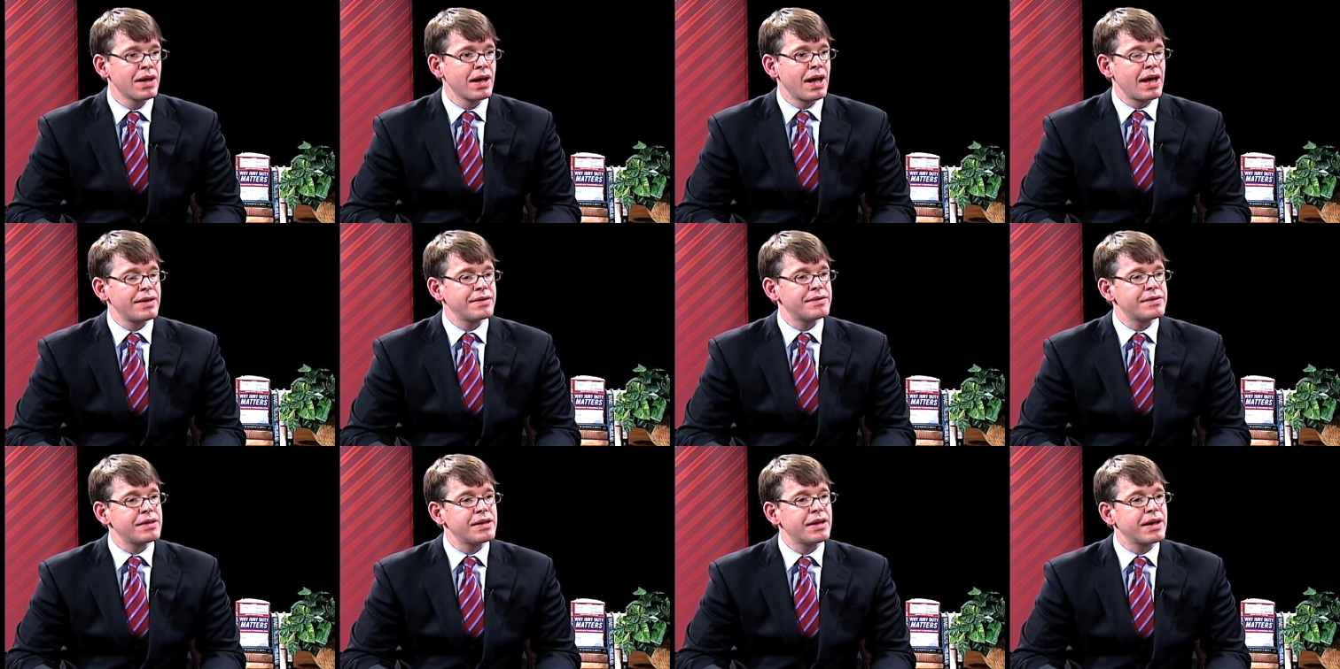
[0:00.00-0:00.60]
and
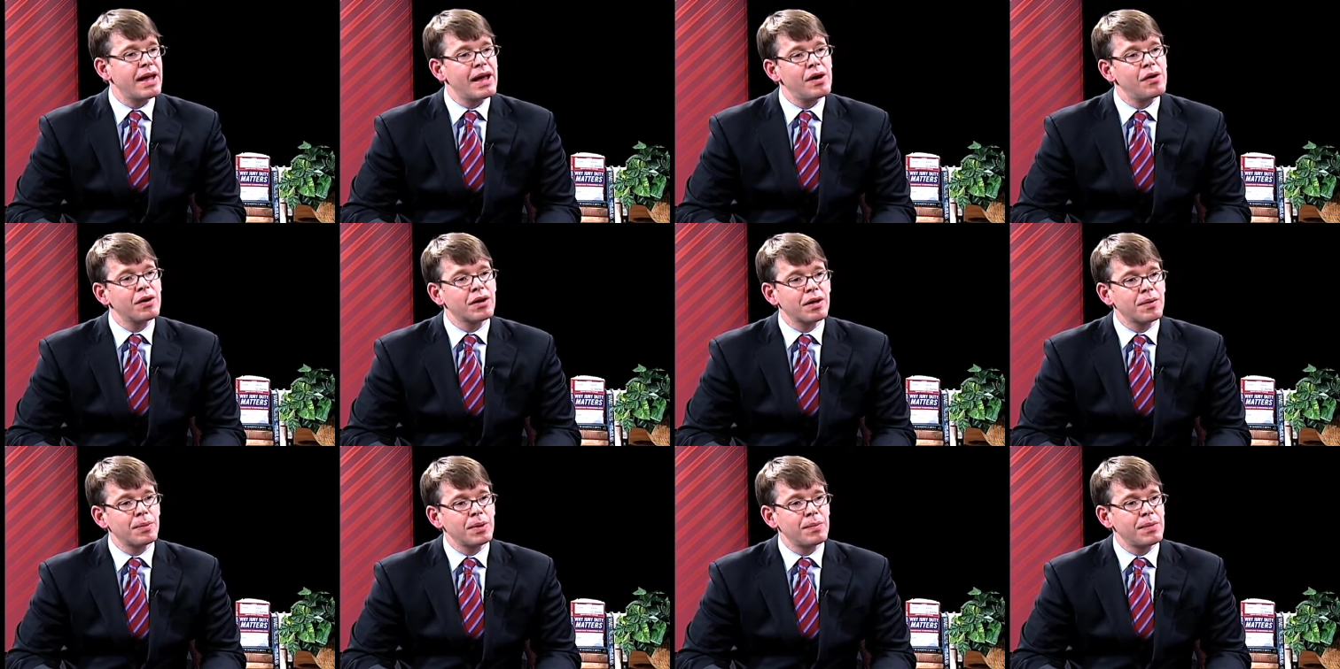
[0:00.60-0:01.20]
seeing how it
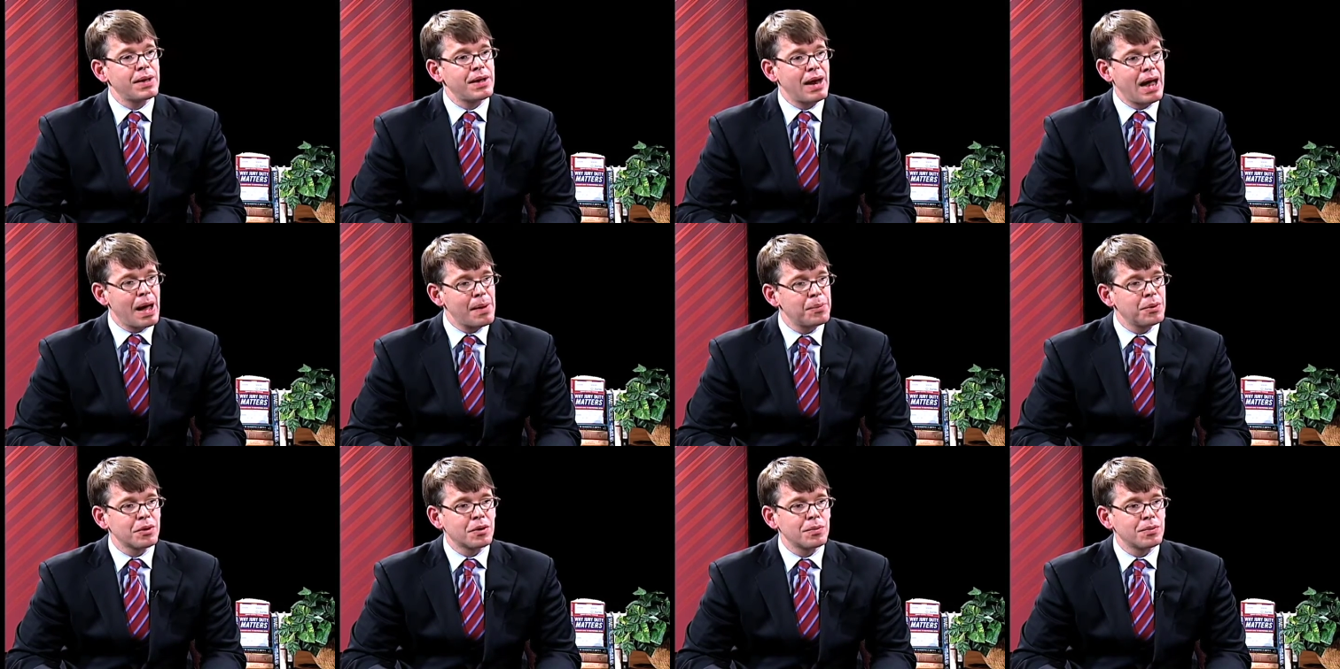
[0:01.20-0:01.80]
can be made
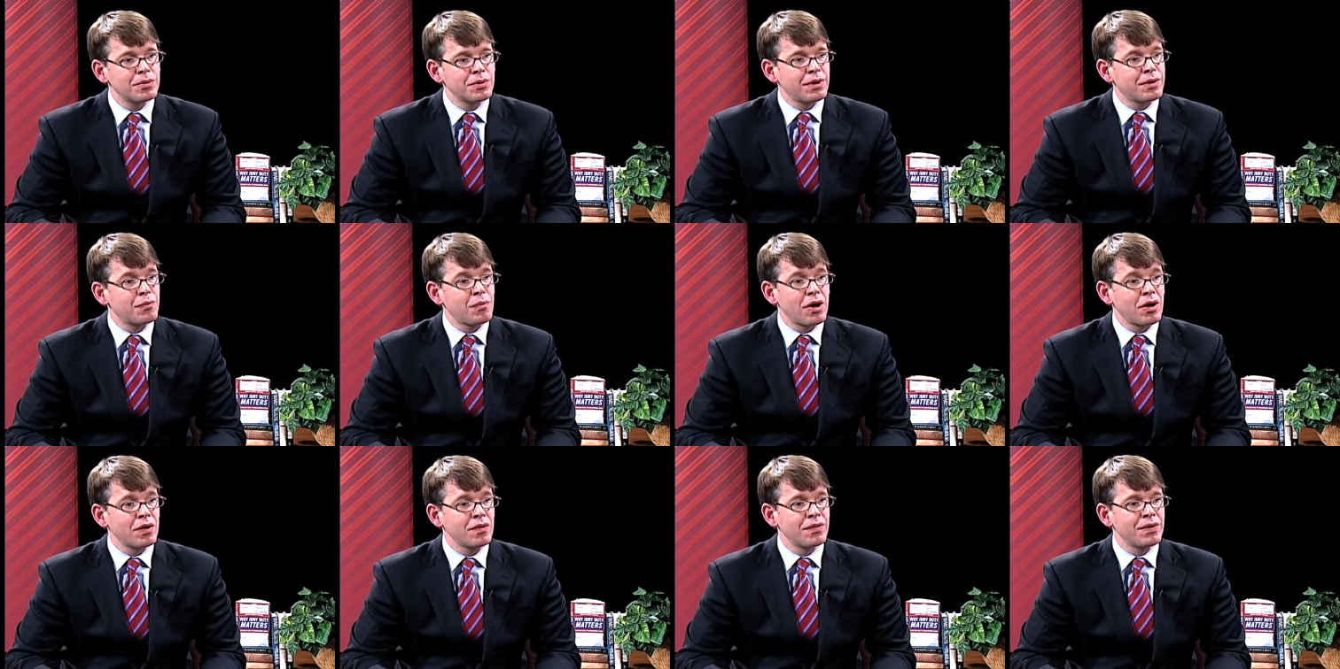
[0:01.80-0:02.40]
applicable and
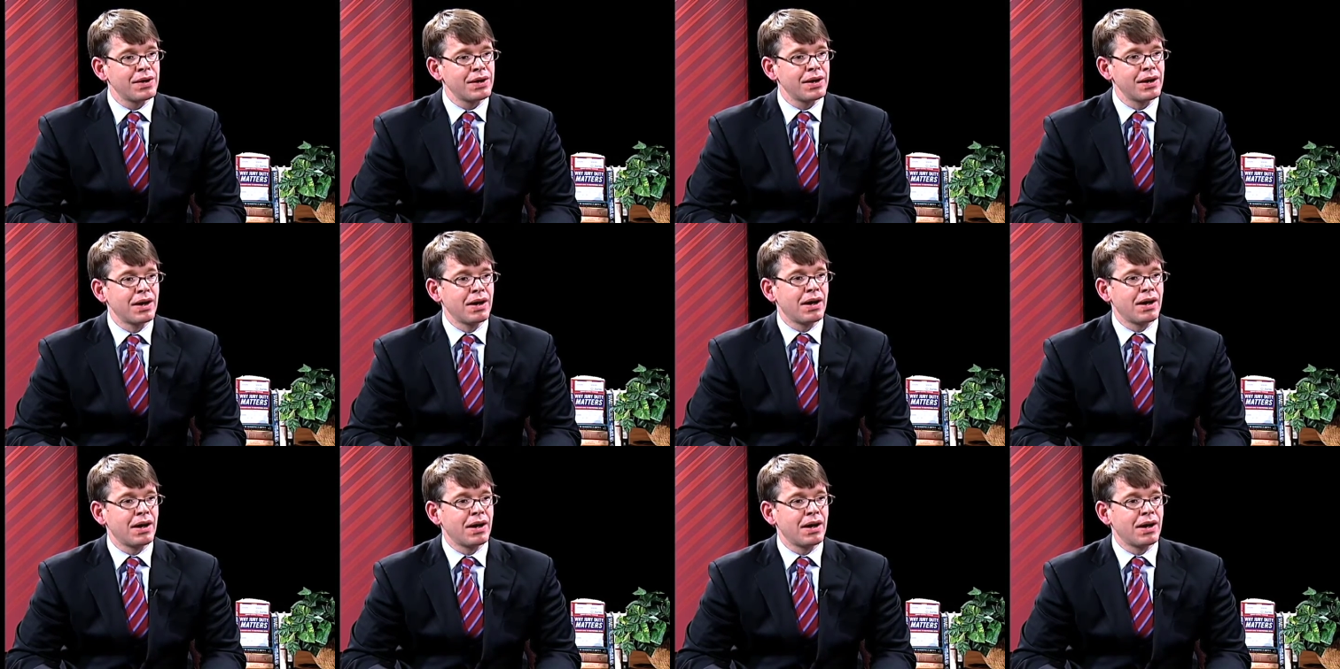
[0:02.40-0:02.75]
relevant